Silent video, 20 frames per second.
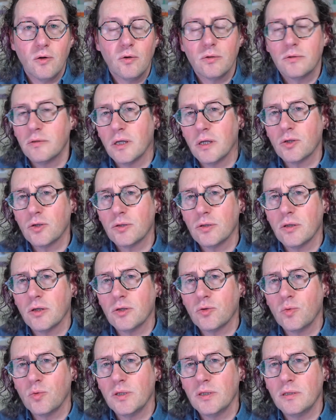this
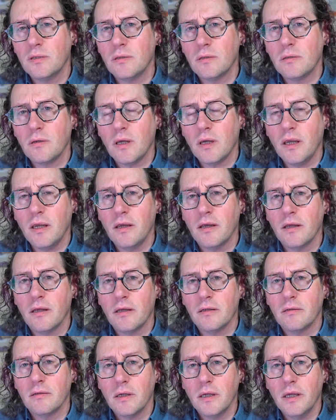was
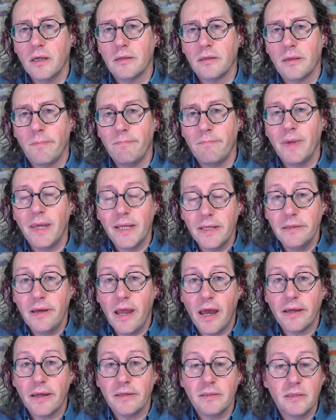in the
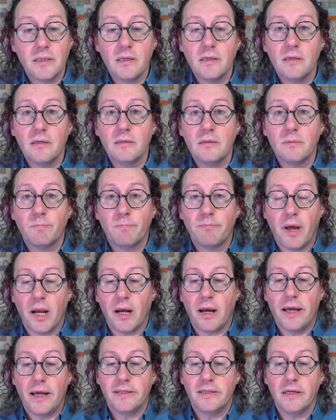mid-90s, but
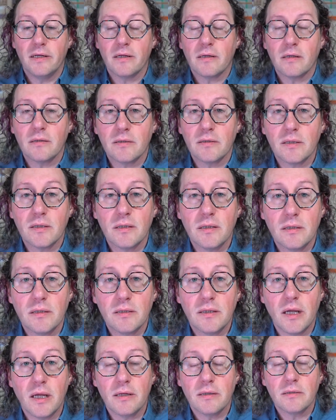I did a
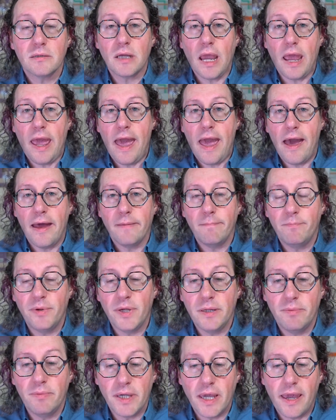stint at
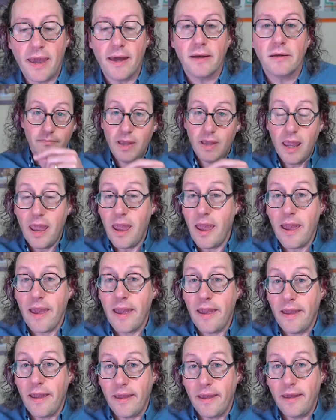BBN,
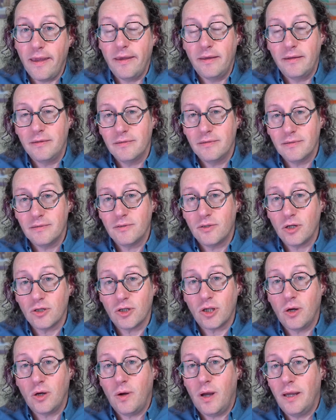and
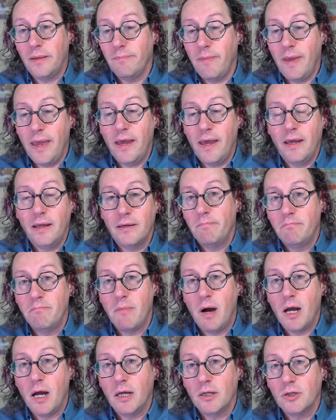so I met
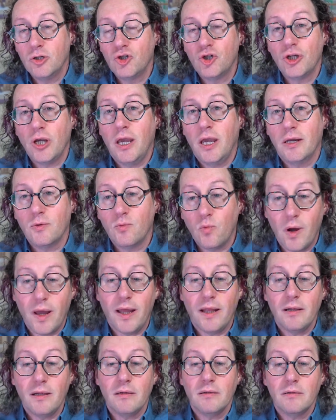Mudge and
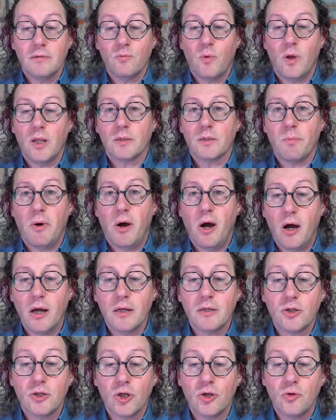Weld
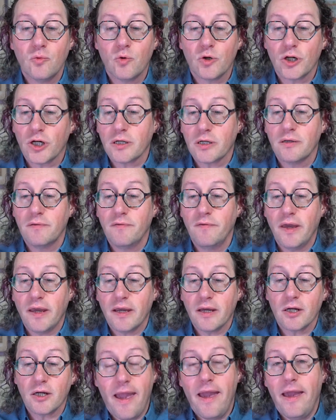Pond, who worked
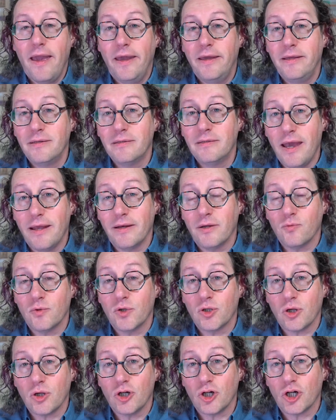there, and it
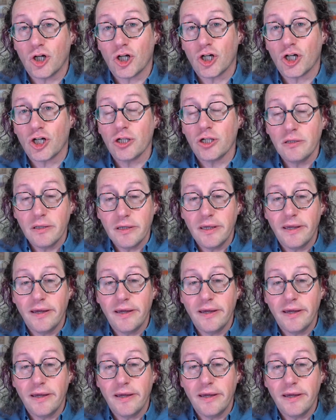was early